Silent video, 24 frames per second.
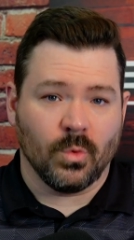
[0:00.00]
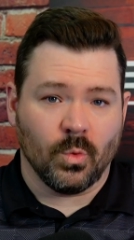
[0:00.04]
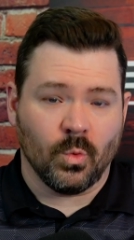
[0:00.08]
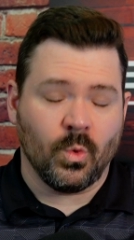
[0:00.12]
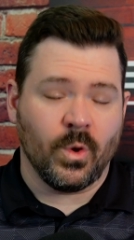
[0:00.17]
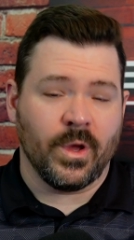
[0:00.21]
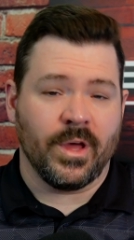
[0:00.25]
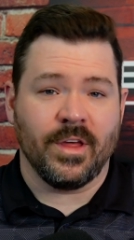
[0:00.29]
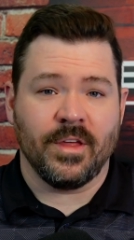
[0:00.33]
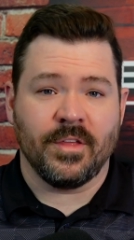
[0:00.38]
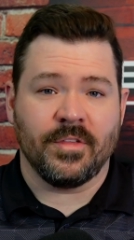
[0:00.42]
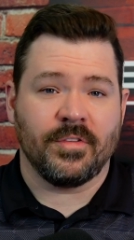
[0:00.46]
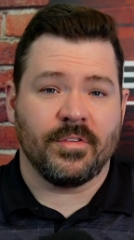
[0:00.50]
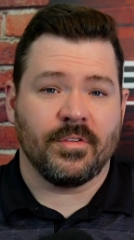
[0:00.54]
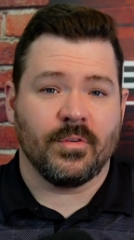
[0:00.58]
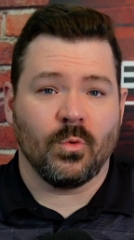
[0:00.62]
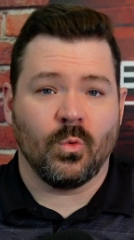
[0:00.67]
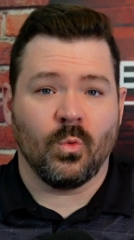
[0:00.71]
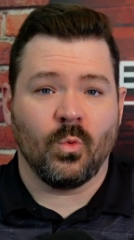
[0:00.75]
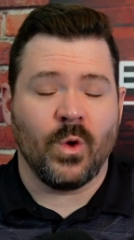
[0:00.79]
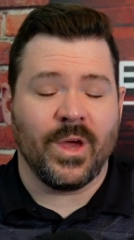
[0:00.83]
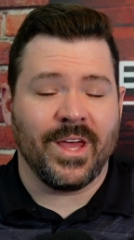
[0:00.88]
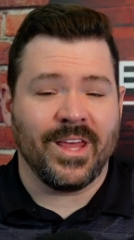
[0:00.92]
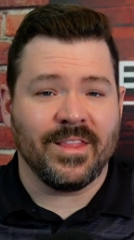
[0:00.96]
with
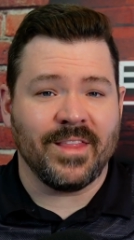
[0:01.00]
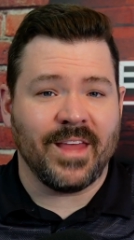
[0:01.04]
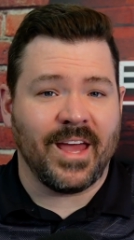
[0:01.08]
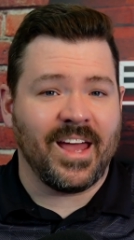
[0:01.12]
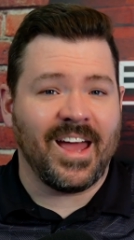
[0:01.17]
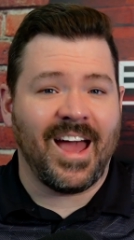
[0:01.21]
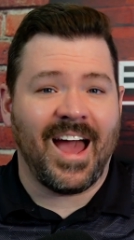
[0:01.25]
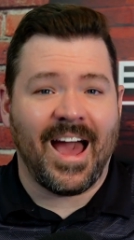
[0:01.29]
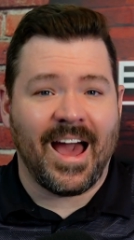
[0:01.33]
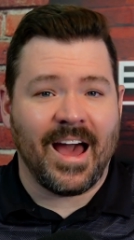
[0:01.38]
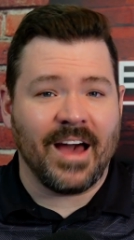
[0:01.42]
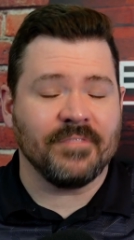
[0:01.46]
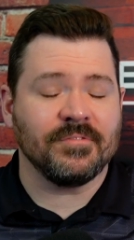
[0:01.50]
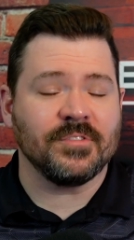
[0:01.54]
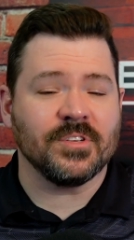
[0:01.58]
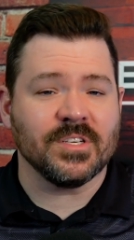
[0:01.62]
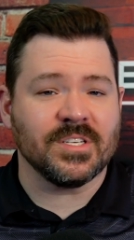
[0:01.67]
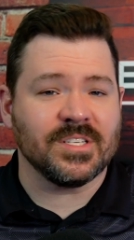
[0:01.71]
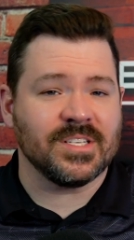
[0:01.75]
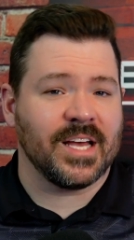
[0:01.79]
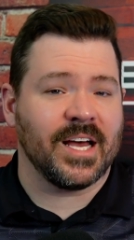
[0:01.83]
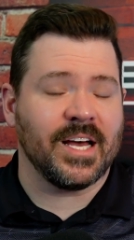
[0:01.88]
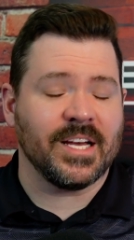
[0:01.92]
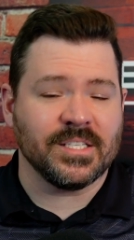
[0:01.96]
when they have
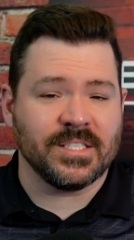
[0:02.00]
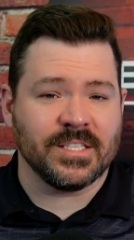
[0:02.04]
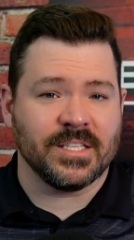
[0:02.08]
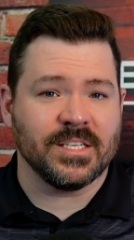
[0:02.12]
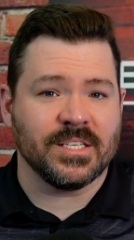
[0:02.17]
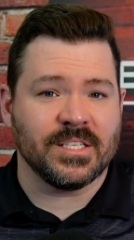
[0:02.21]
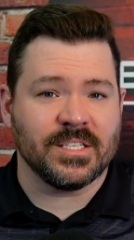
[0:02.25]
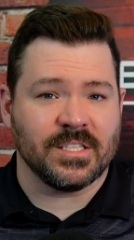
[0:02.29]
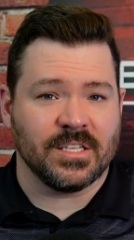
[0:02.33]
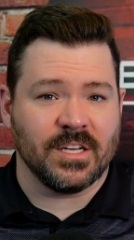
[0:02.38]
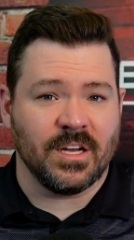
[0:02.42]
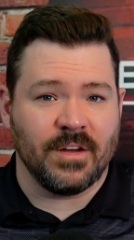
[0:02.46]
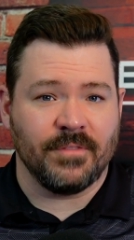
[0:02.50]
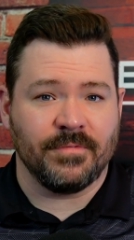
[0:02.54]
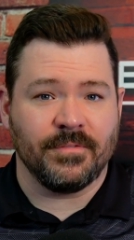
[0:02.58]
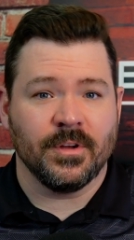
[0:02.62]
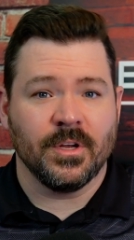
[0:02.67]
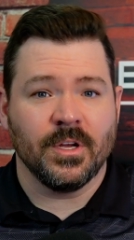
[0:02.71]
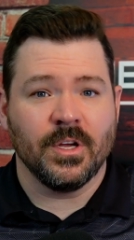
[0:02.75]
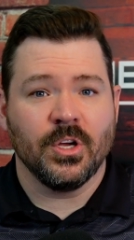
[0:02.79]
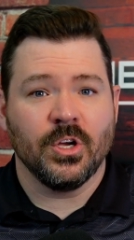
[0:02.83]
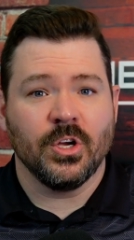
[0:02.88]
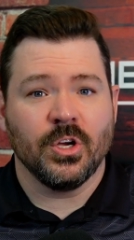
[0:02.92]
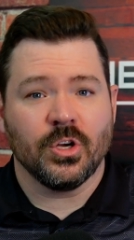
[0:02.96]
to size this stuff
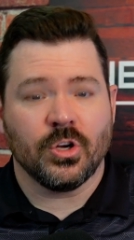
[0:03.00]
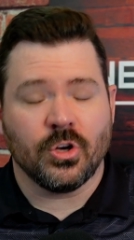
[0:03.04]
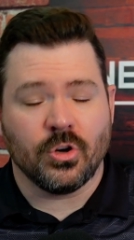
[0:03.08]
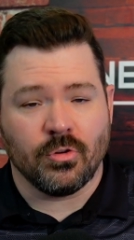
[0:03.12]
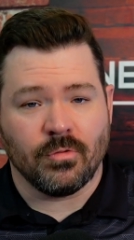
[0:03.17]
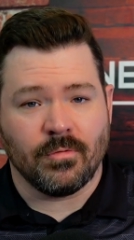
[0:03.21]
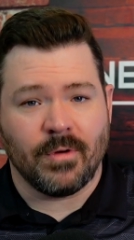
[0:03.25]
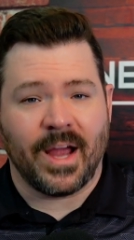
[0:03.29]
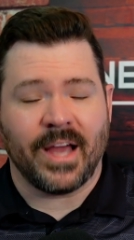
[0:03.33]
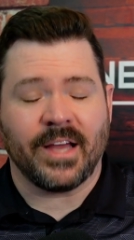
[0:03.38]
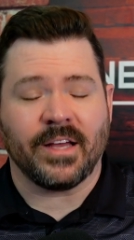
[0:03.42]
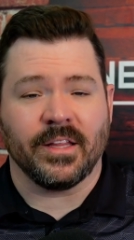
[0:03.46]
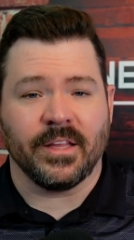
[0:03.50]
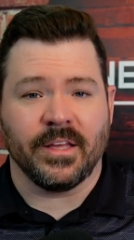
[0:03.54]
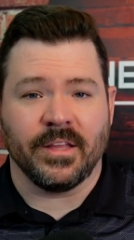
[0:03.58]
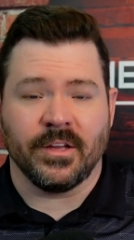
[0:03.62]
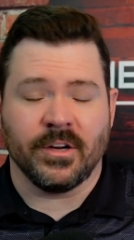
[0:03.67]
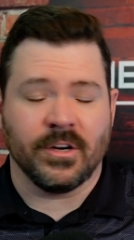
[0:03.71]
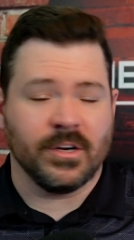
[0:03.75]
correctly.